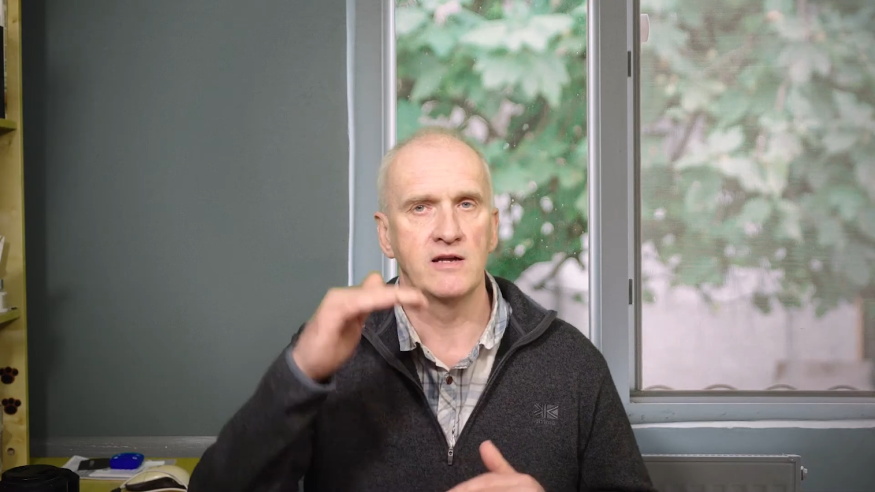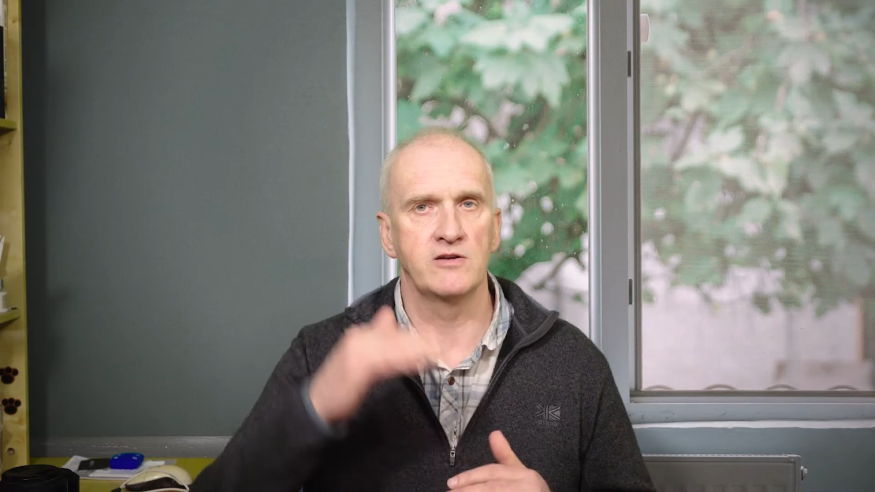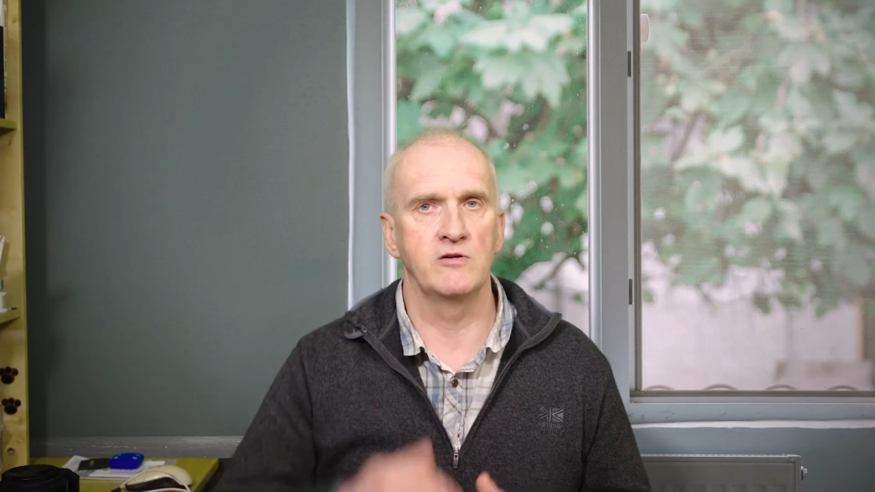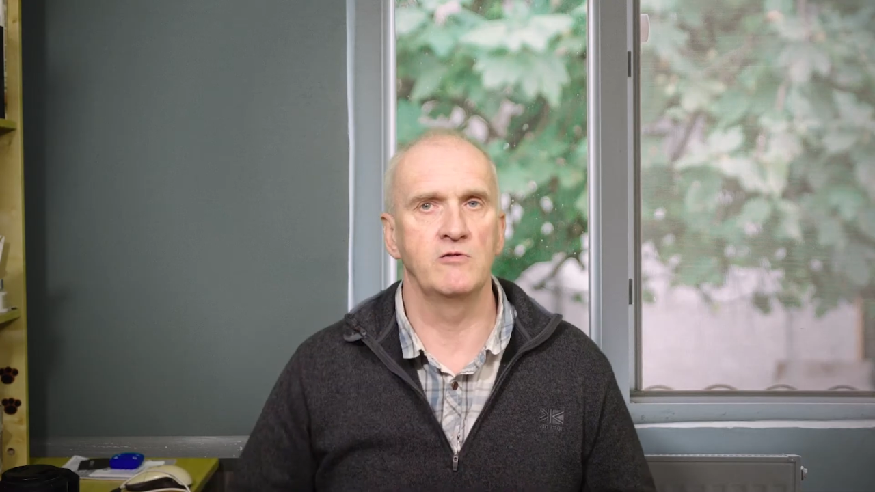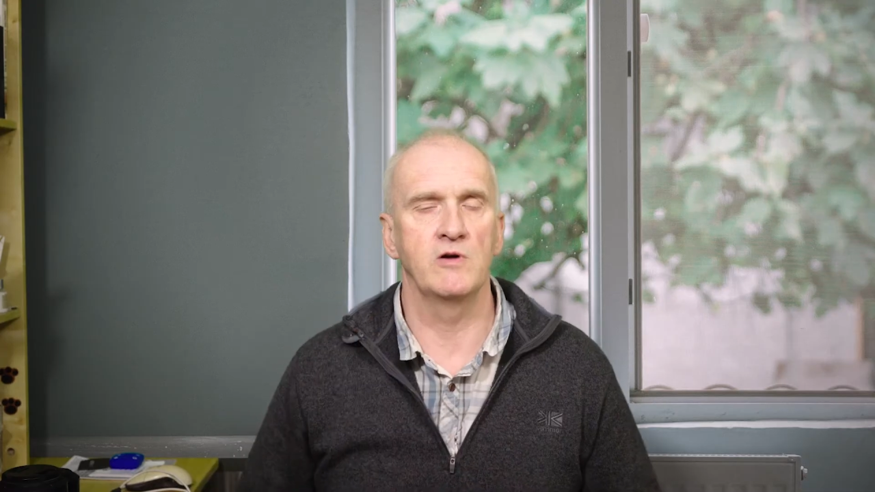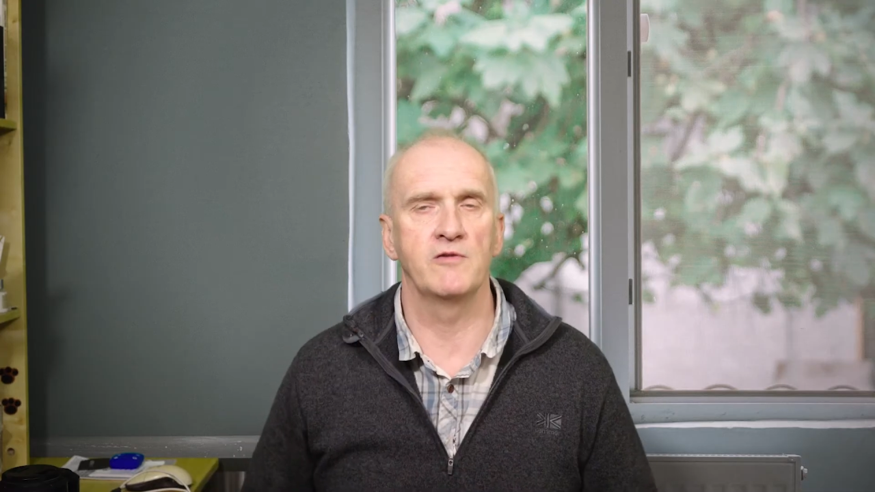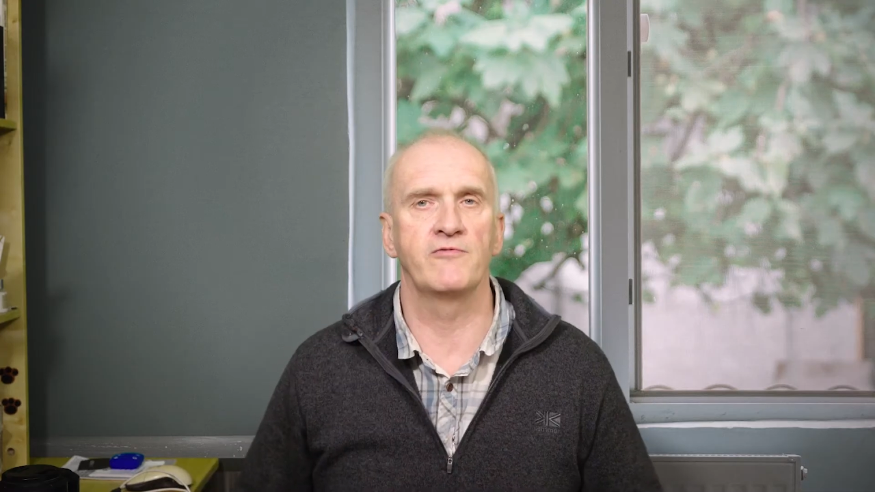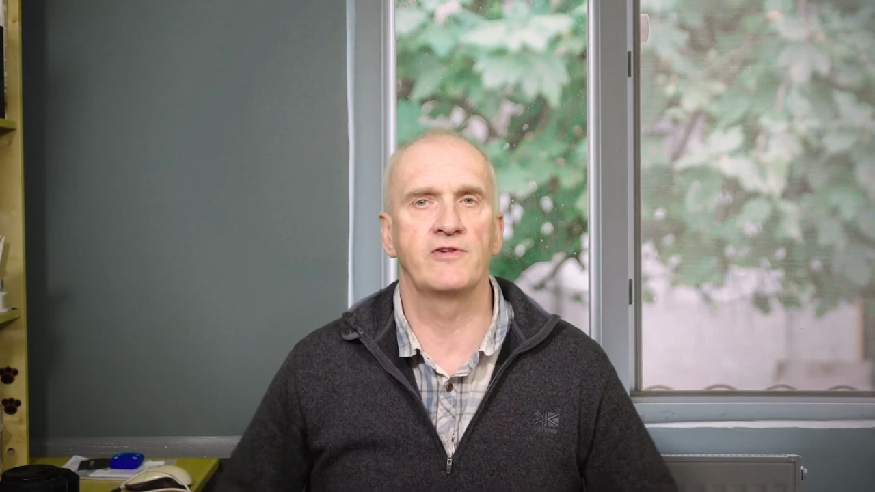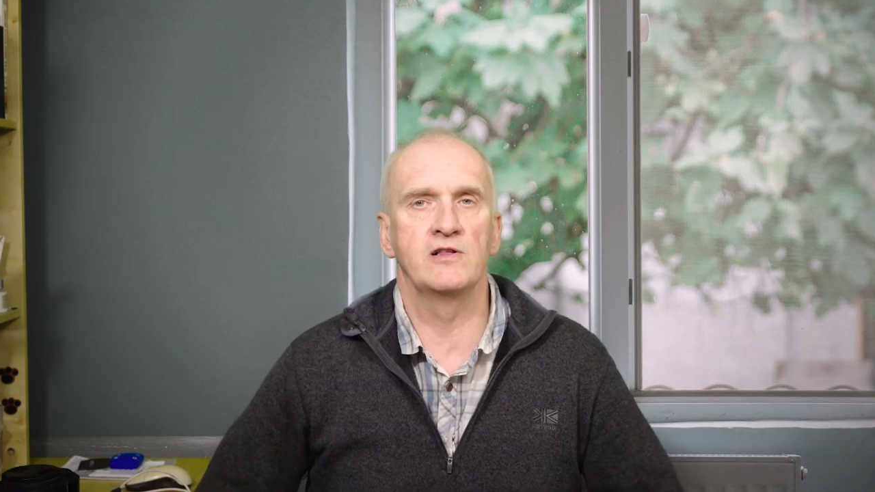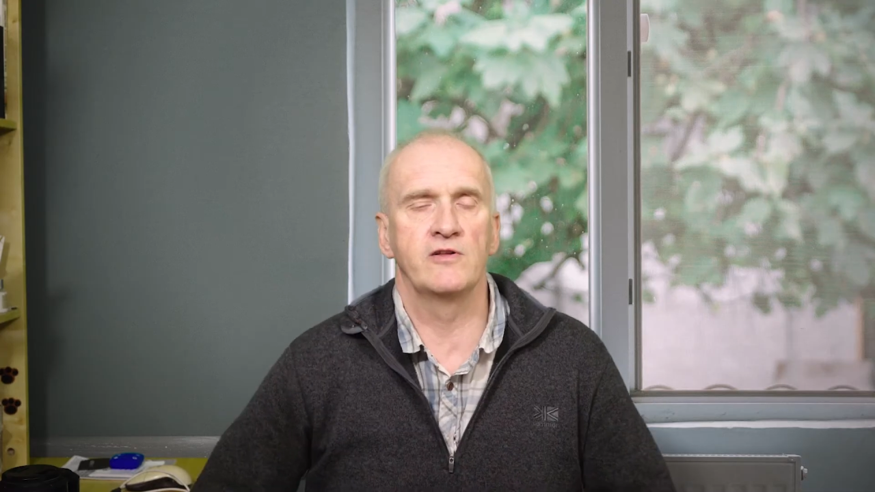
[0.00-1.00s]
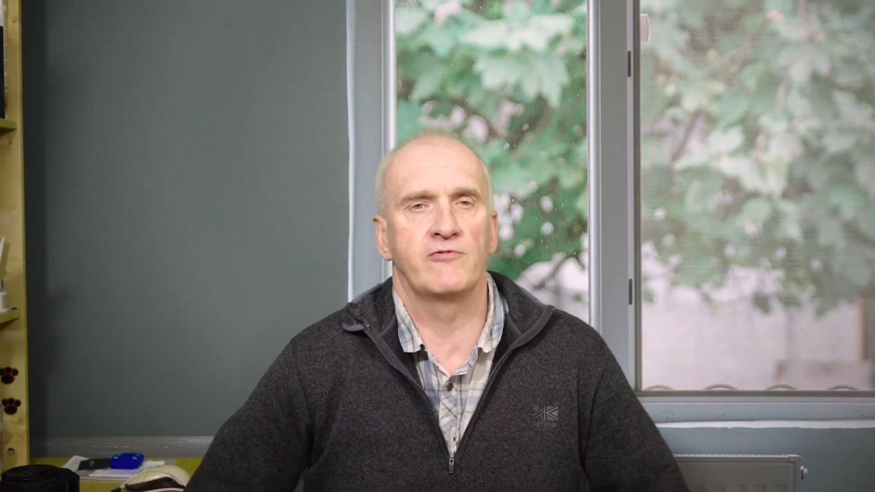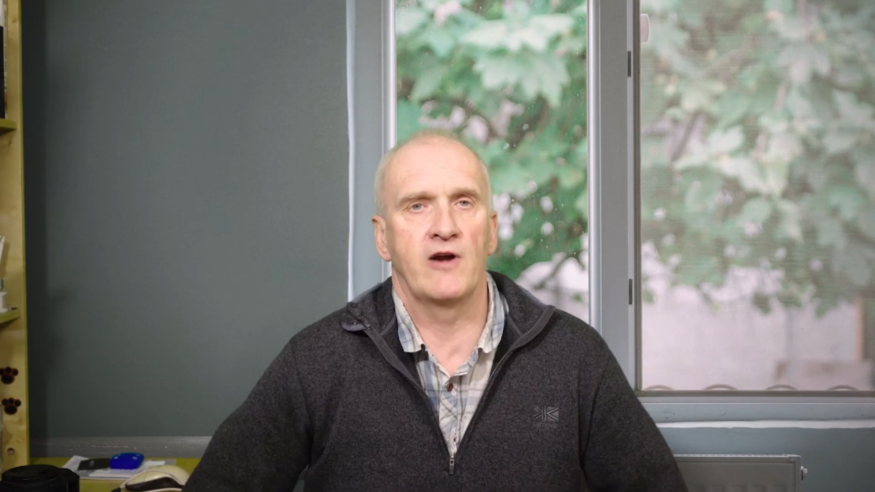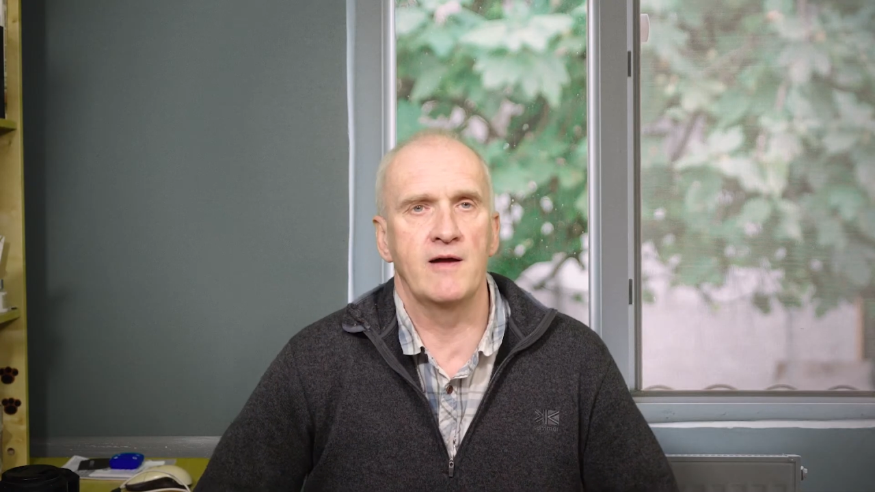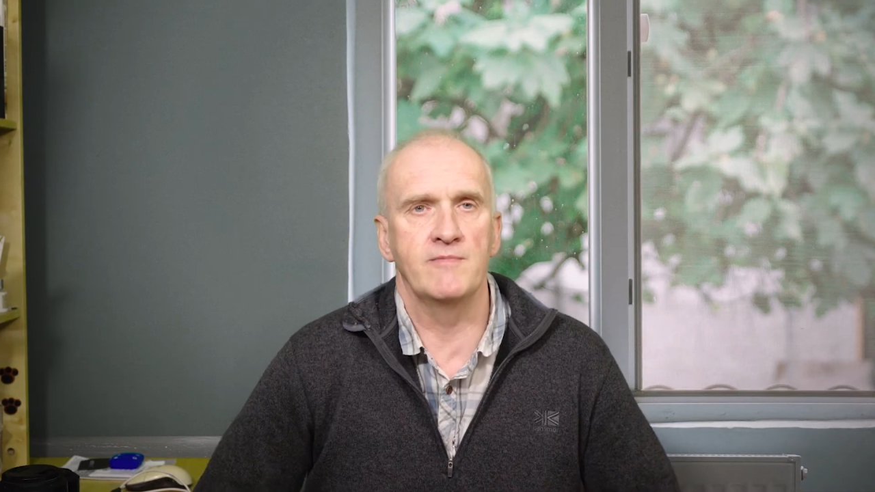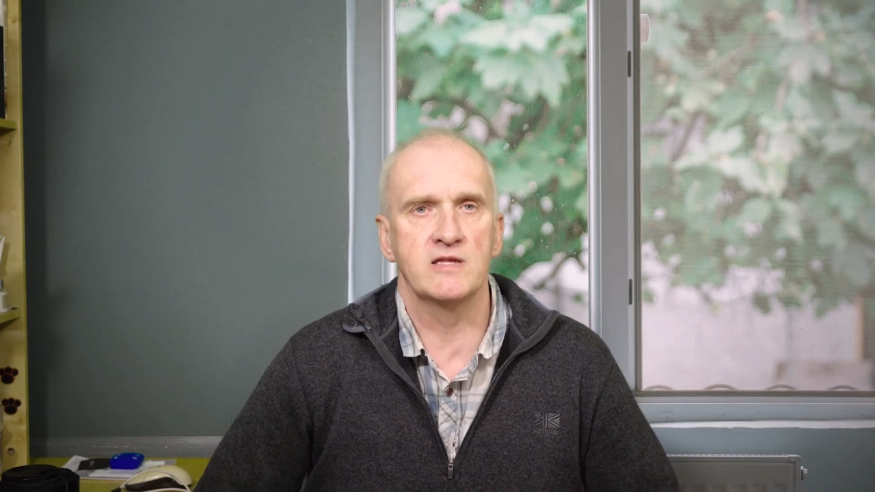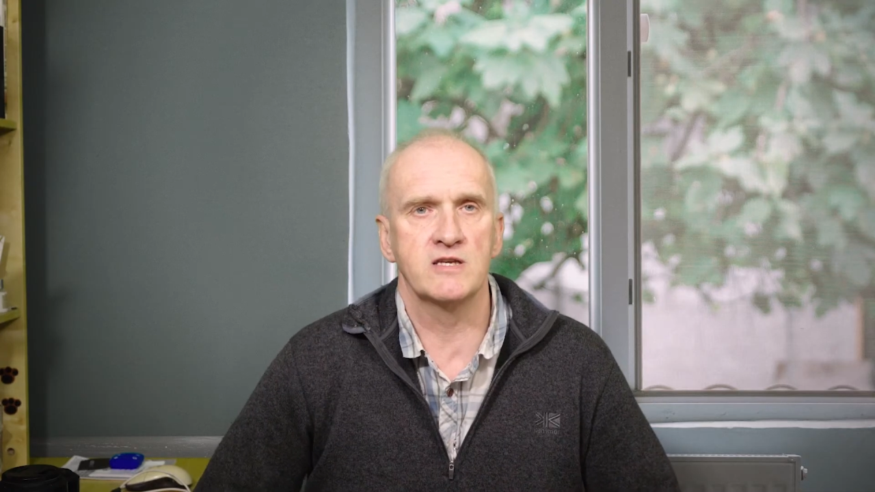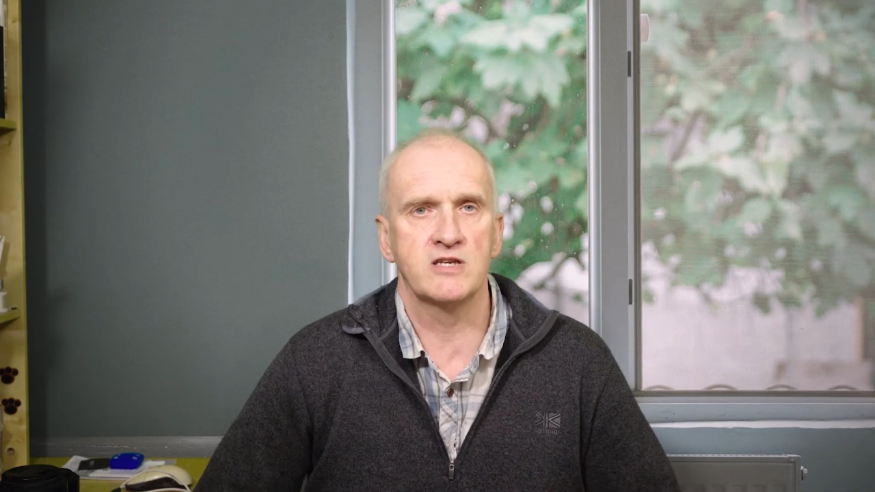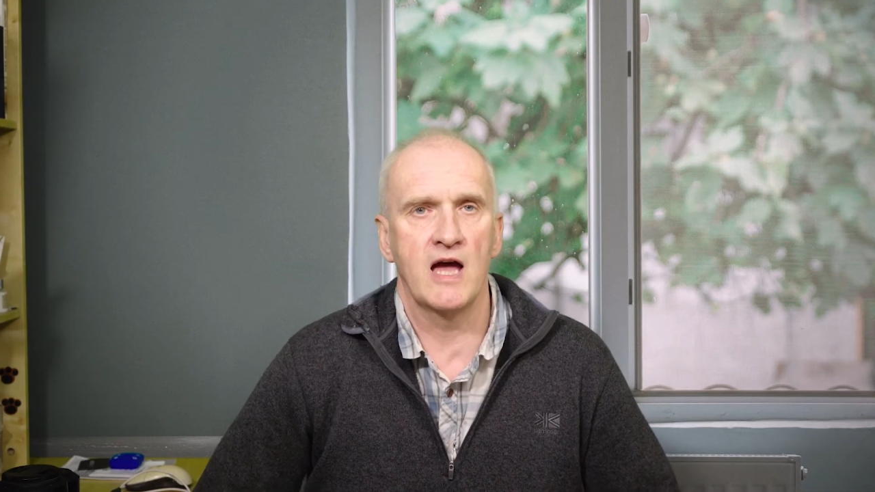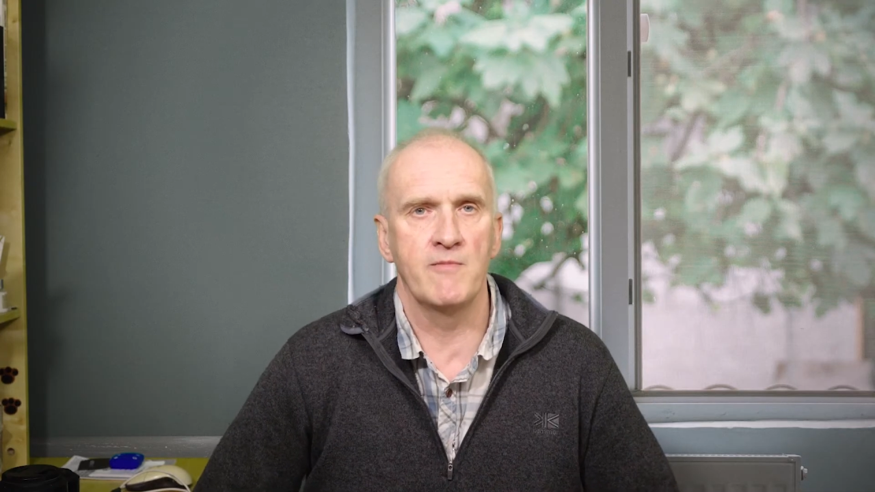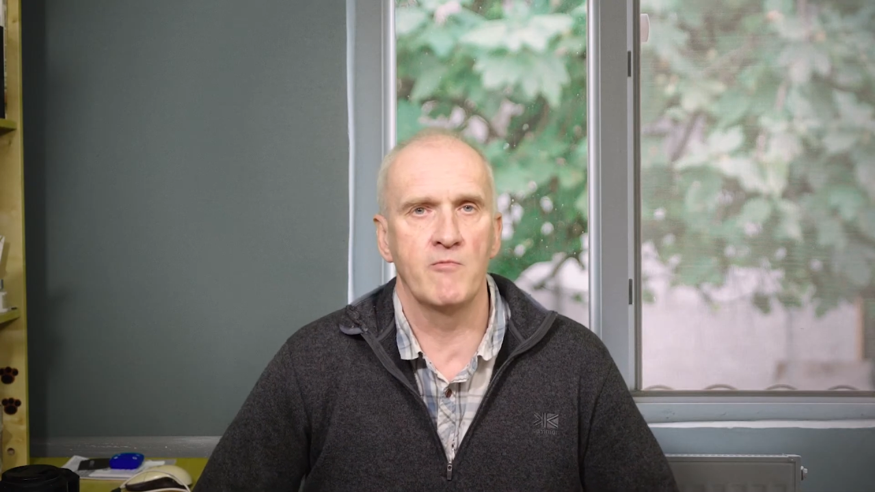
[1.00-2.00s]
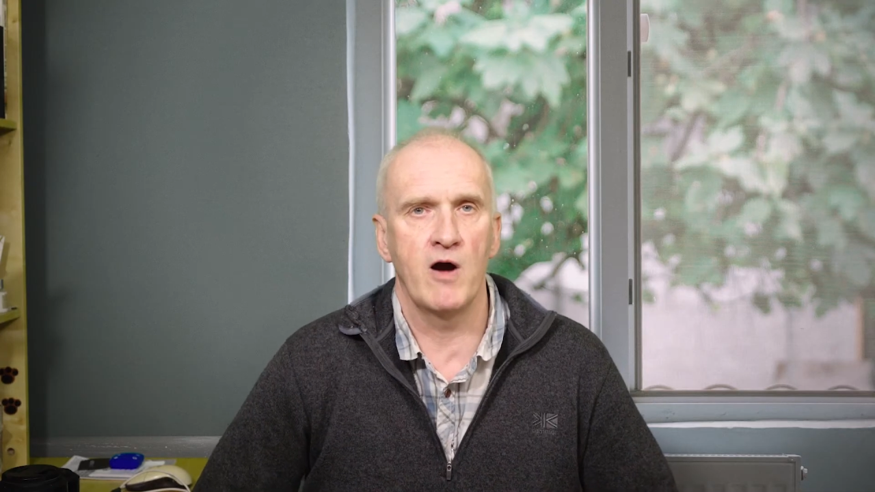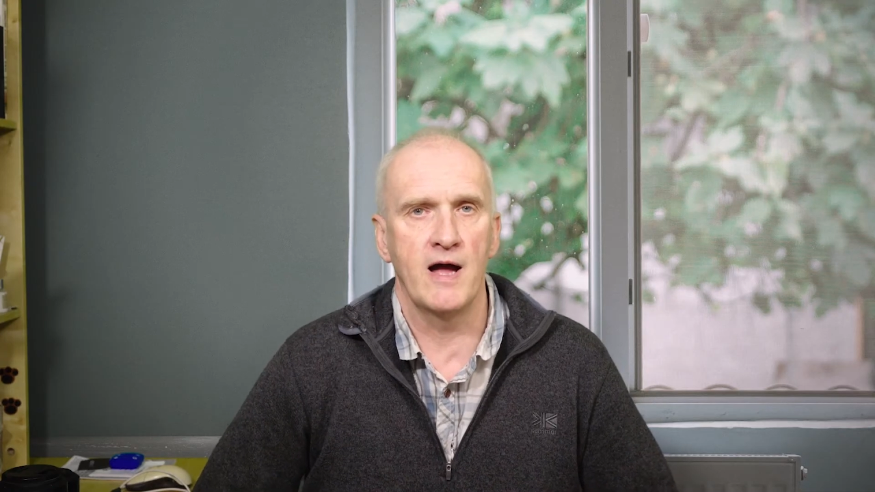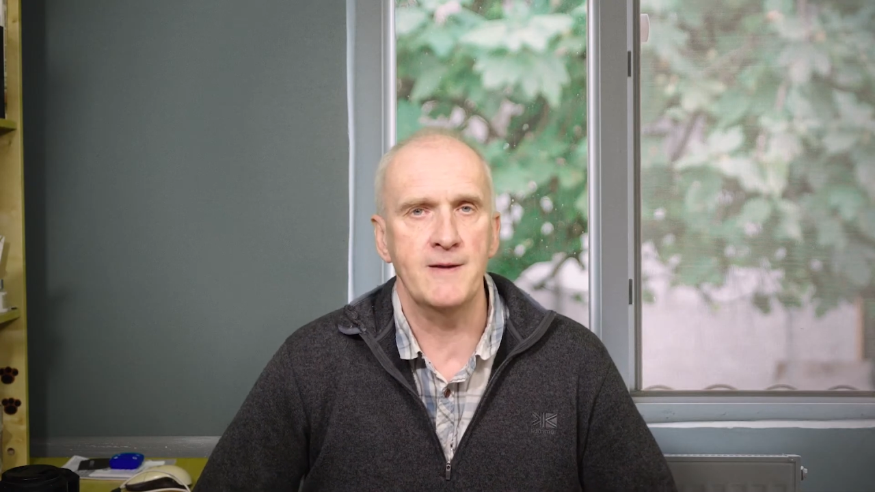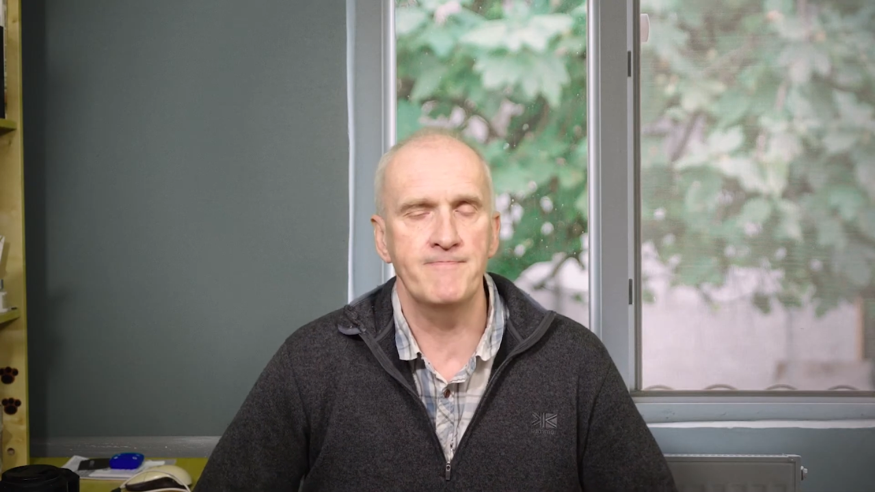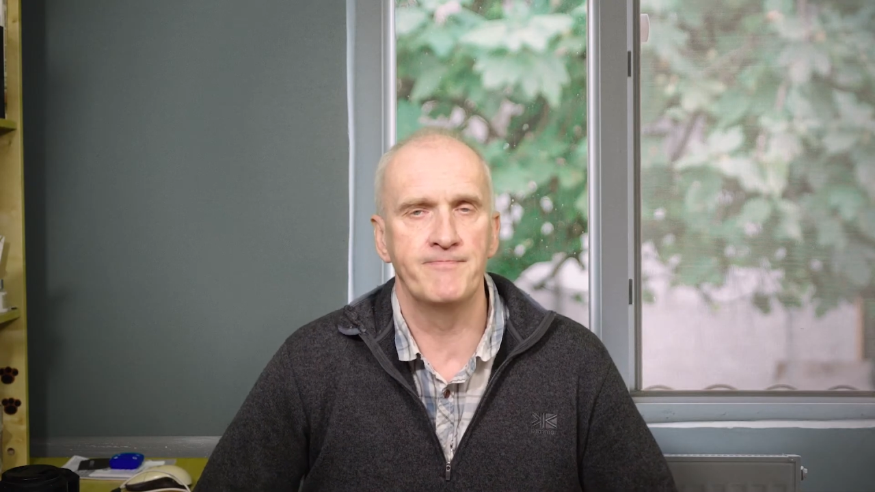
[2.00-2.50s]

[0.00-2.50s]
to fill the frame in the same way.